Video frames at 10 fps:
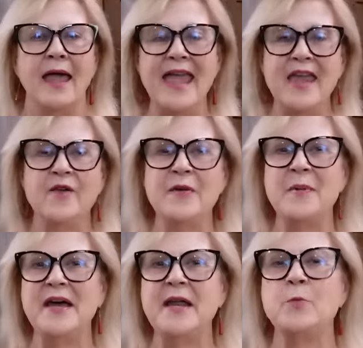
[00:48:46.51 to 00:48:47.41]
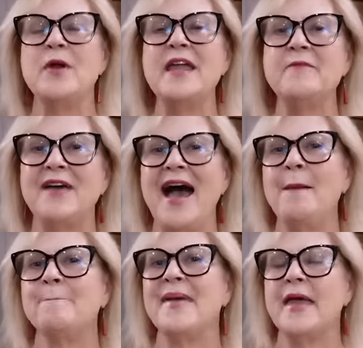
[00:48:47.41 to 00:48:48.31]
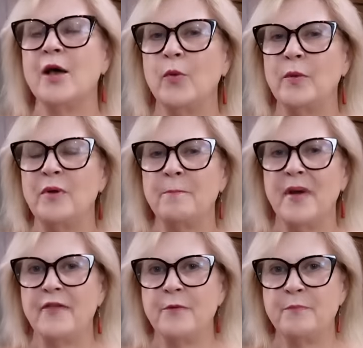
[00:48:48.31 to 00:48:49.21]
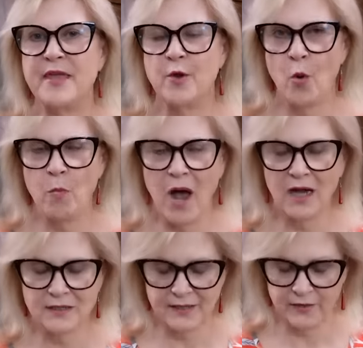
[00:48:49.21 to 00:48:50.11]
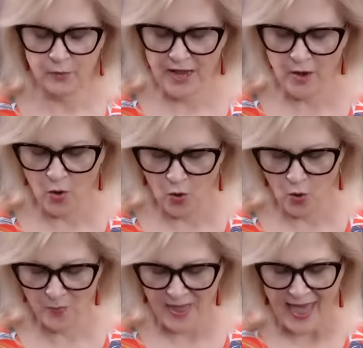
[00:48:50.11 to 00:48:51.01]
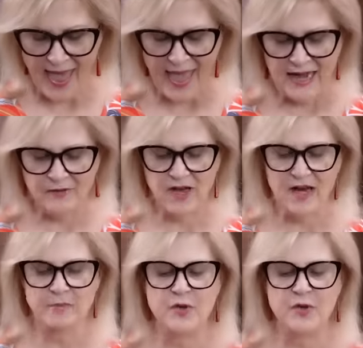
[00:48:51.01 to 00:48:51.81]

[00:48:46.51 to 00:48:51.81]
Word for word: Hey everybody, we've got mail. We went by the P.O. box on the way home, and I've got a